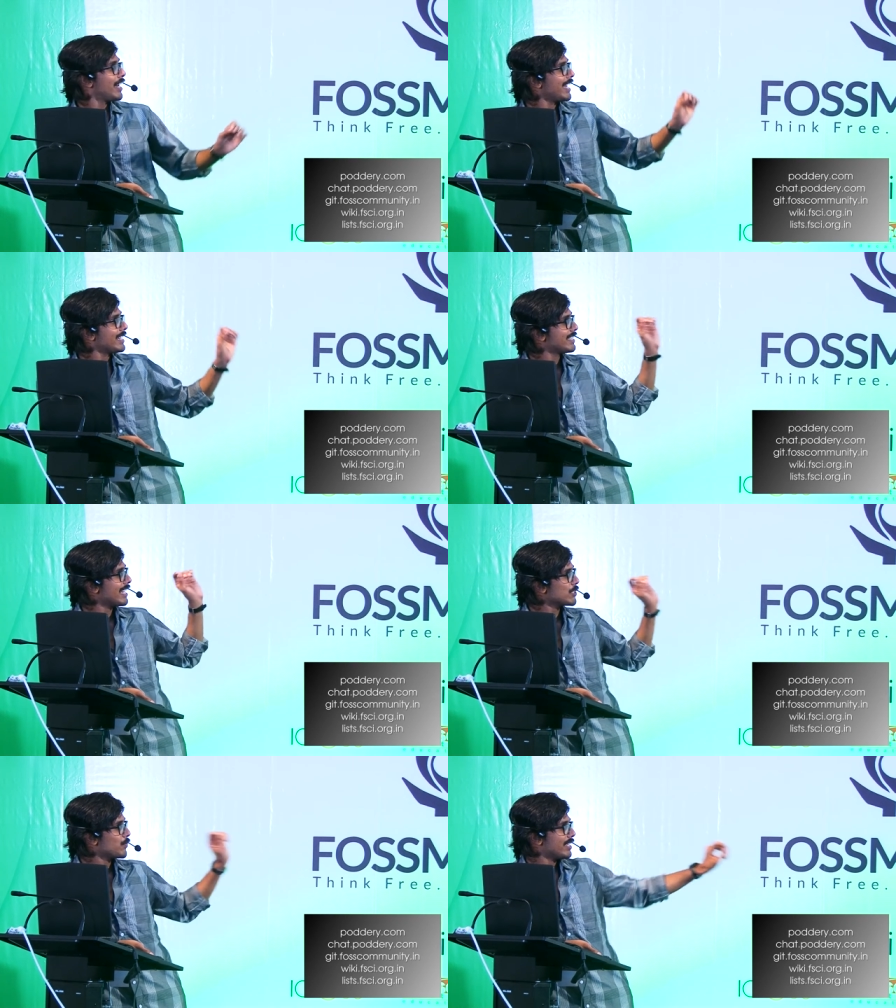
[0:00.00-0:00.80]
And
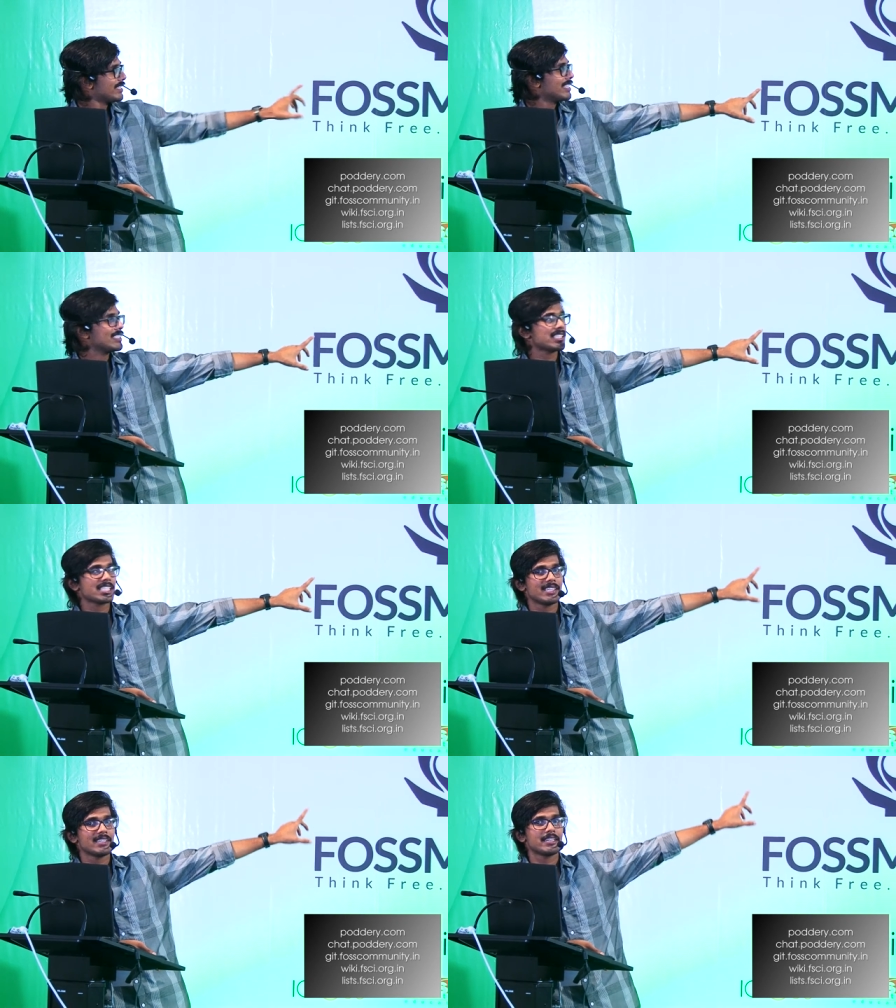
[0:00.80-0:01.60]
that's why these
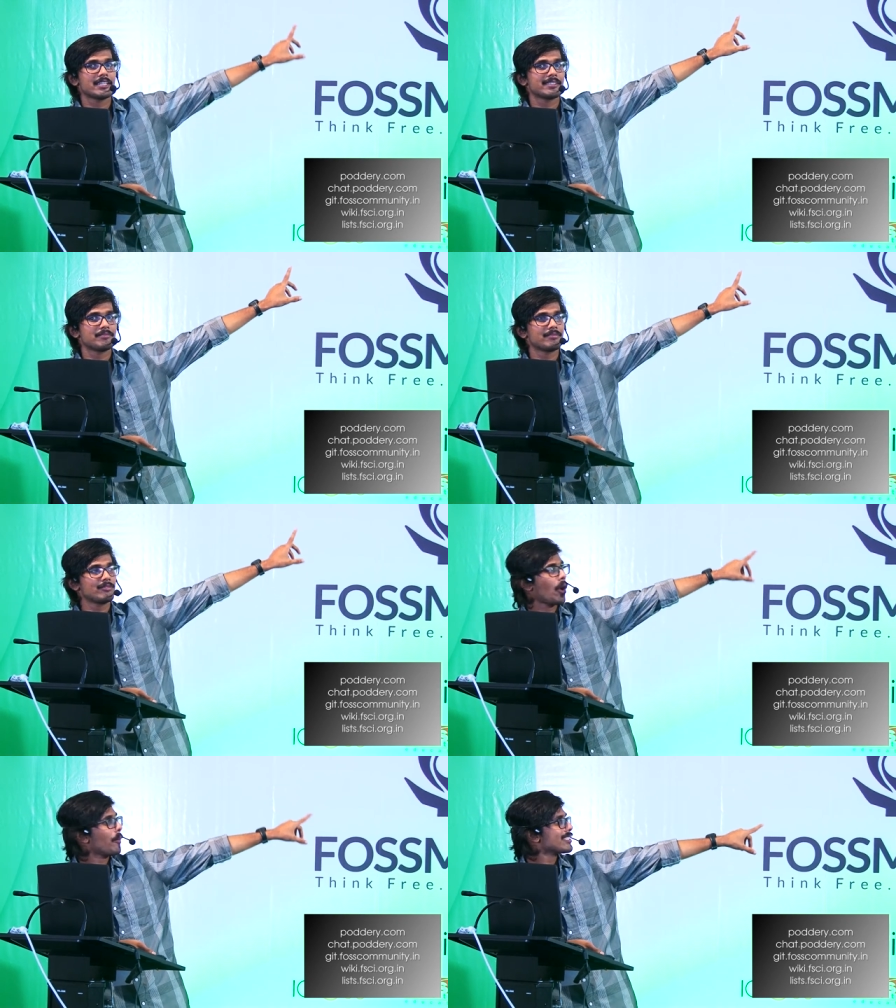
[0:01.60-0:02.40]
uh,
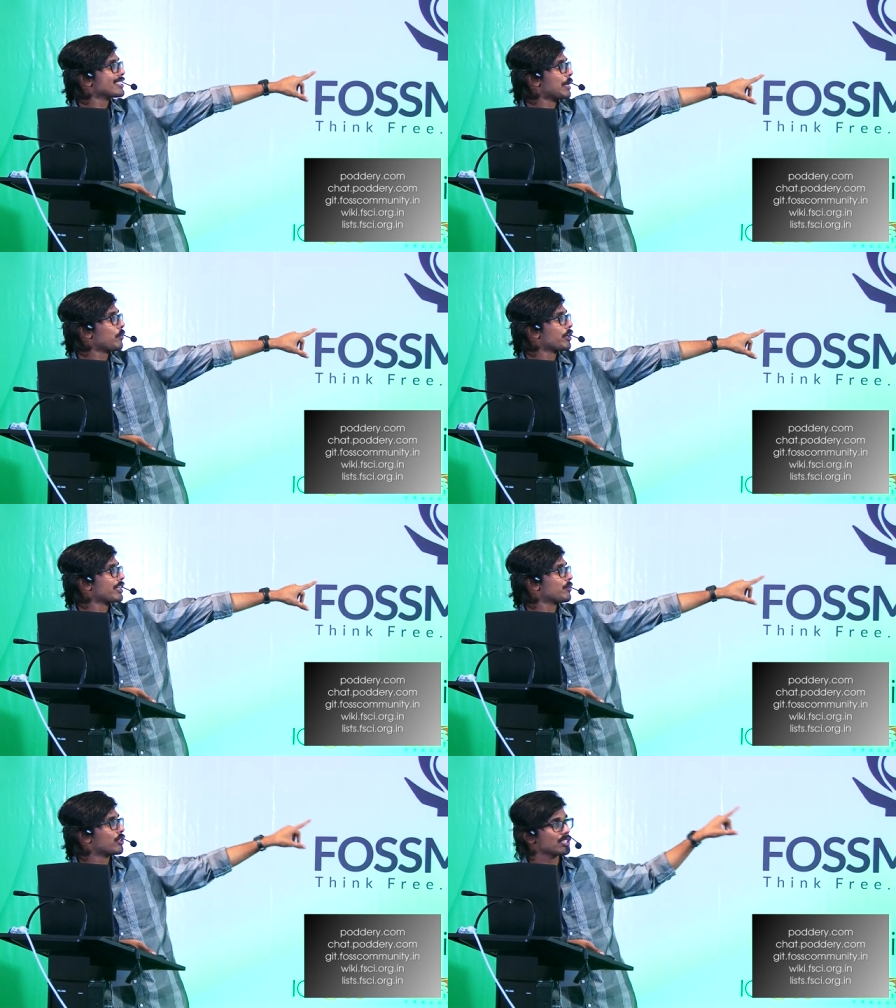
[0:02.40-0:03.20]
domains are
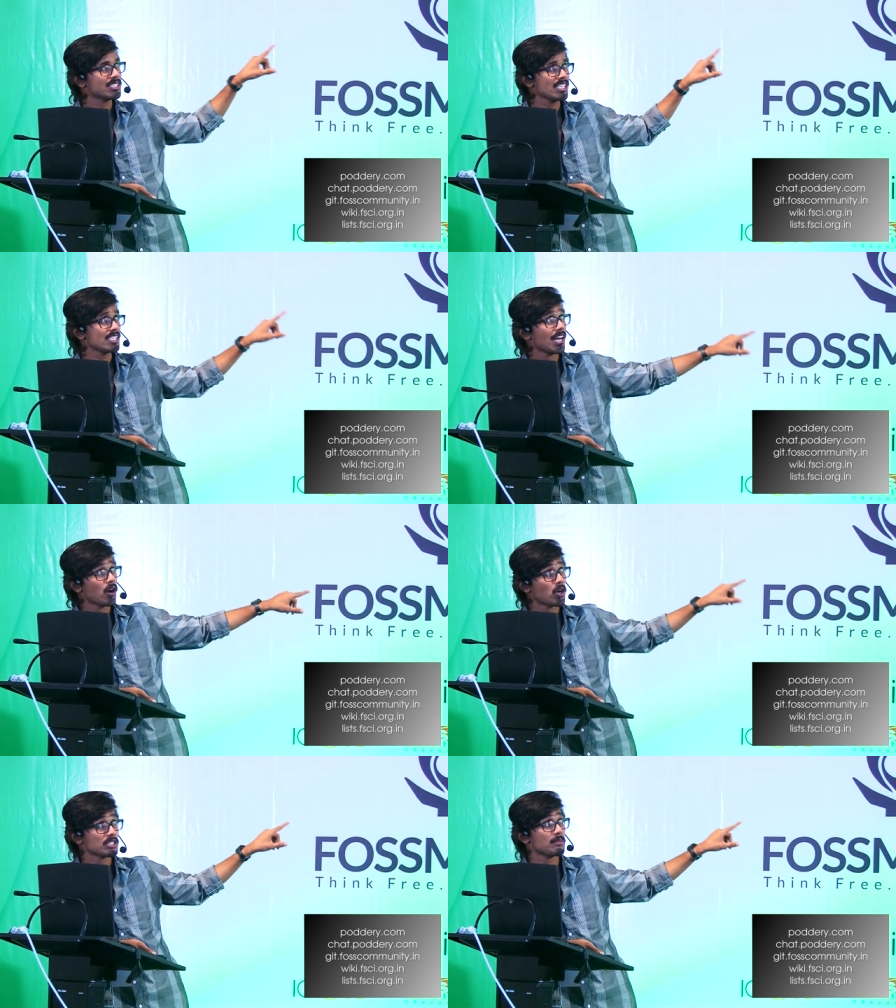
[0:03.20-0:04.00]
important because these are
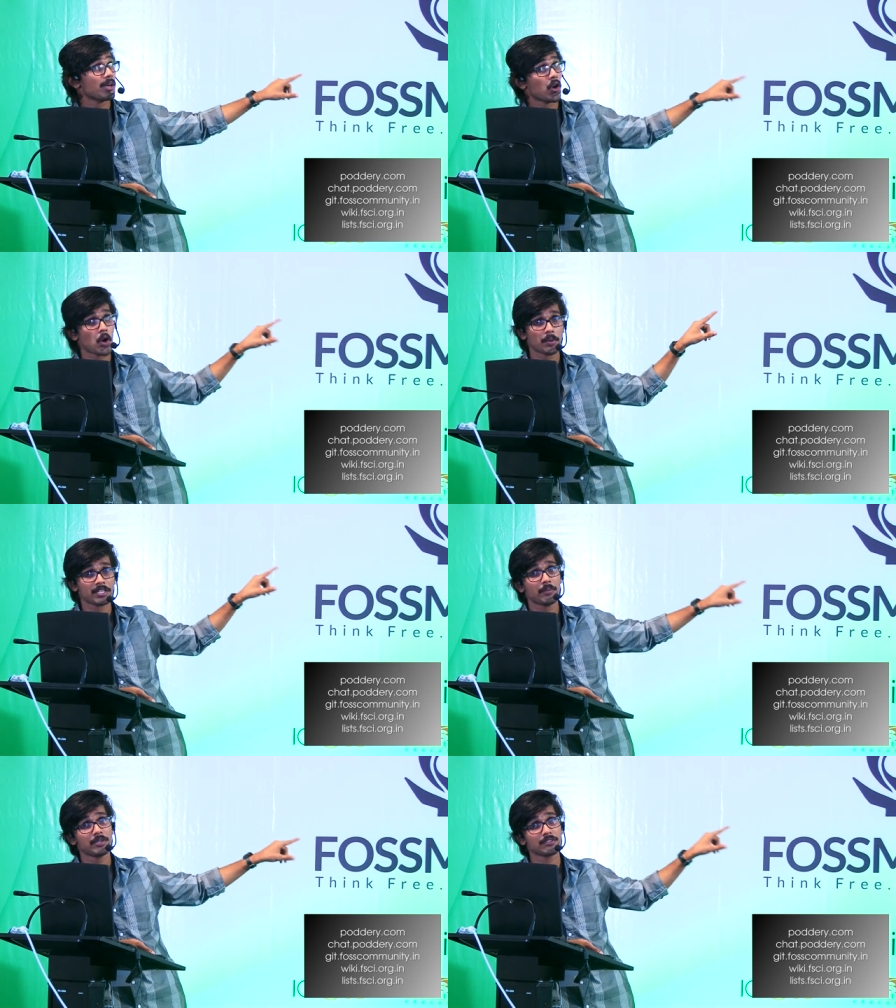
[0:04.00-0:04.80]
hosted by an open
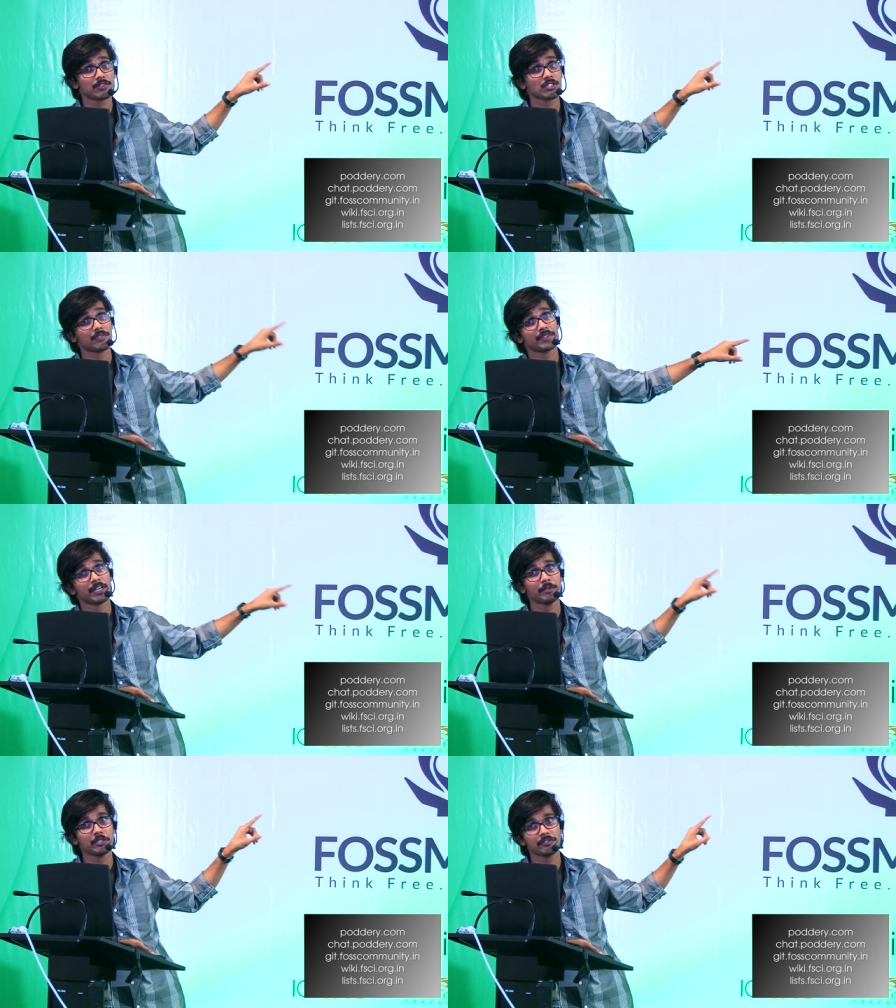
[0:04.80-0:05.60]
community, Free Software
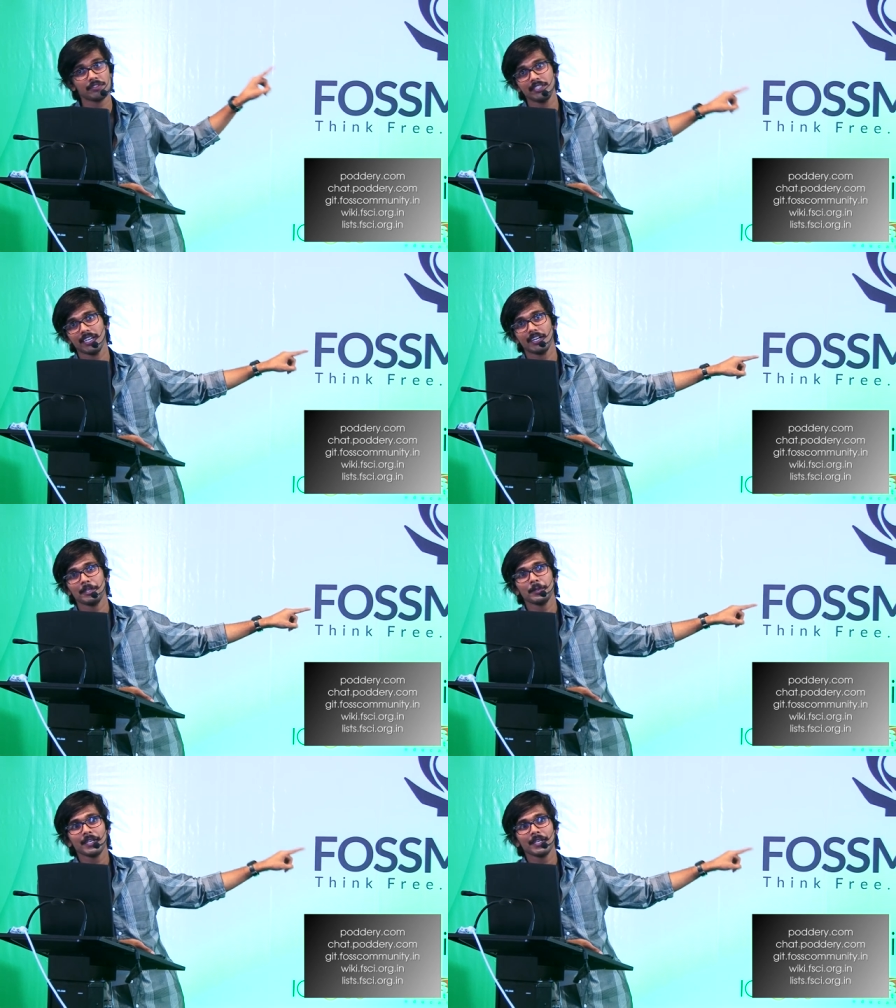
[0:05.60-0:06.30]
Community of India,